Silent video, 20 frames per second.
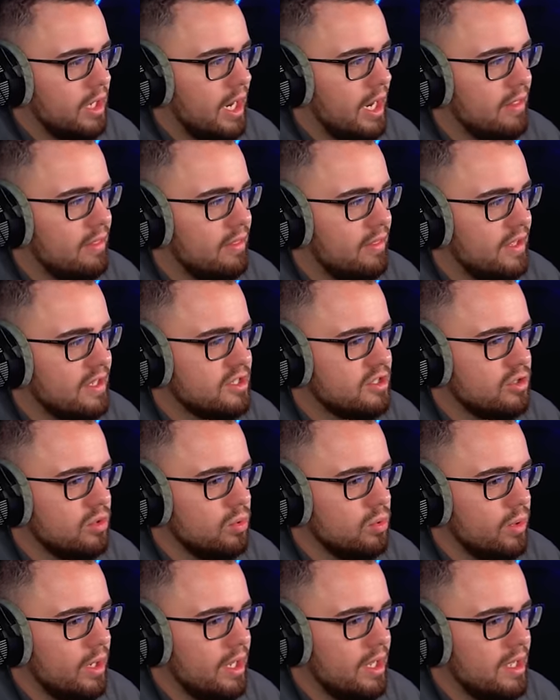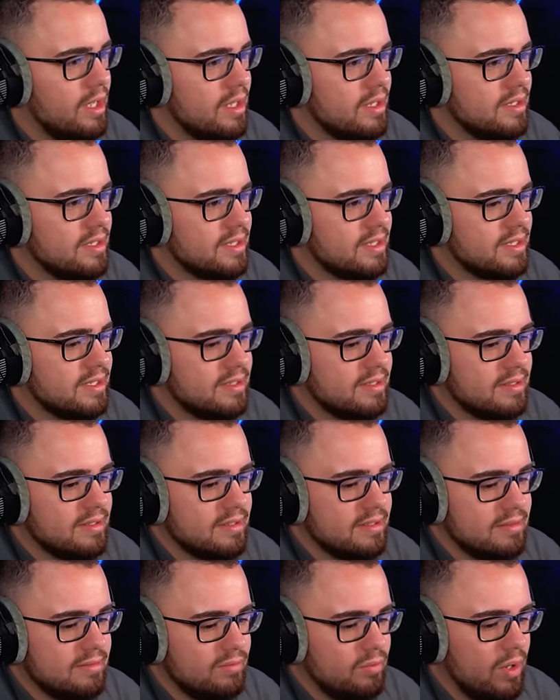And this suit
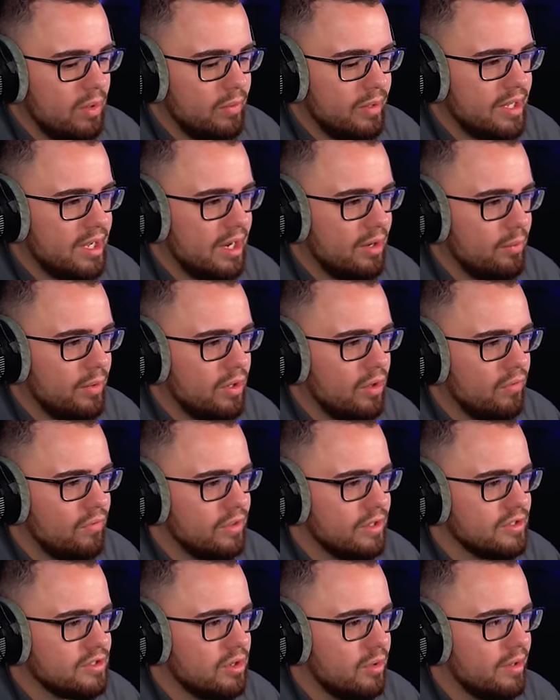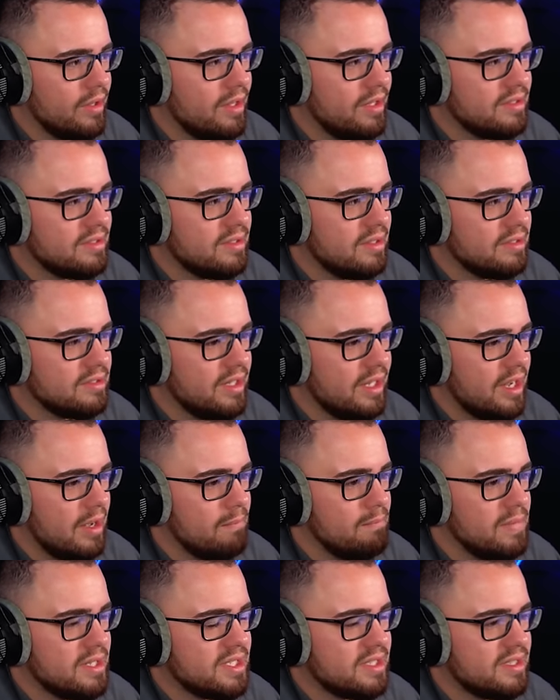is, well, we kind of went over these already. This looks like a
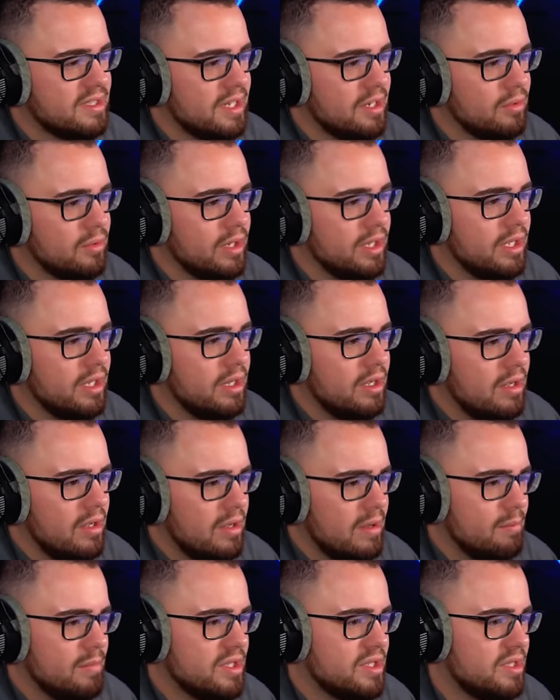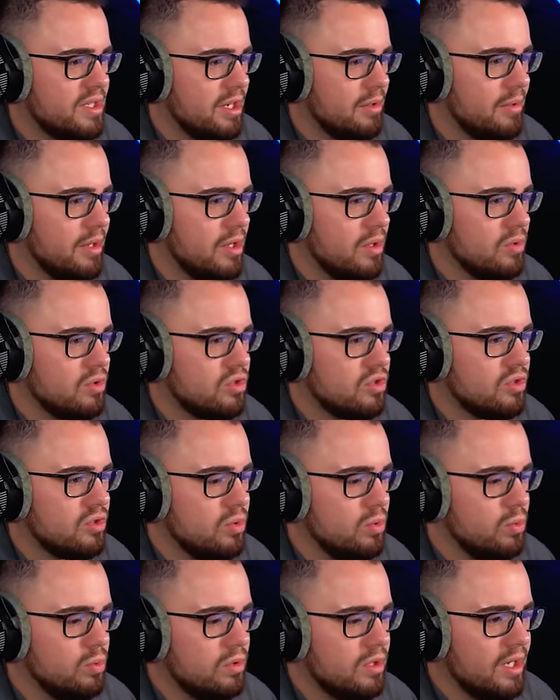Mysterio, Mysterio
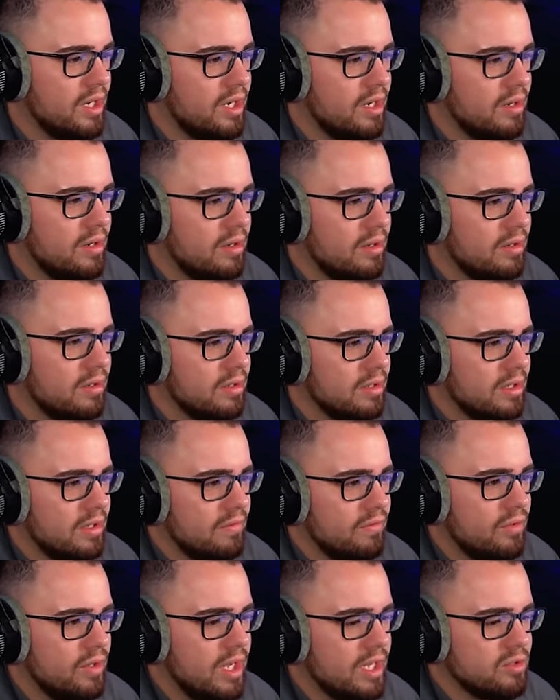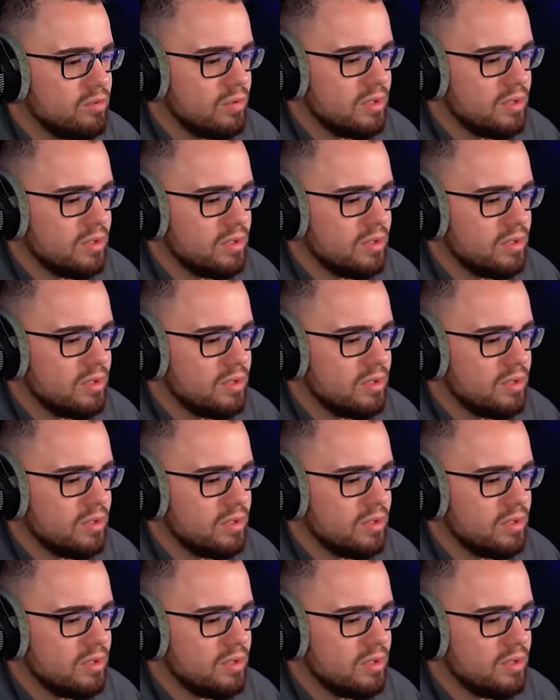suit there. If you guys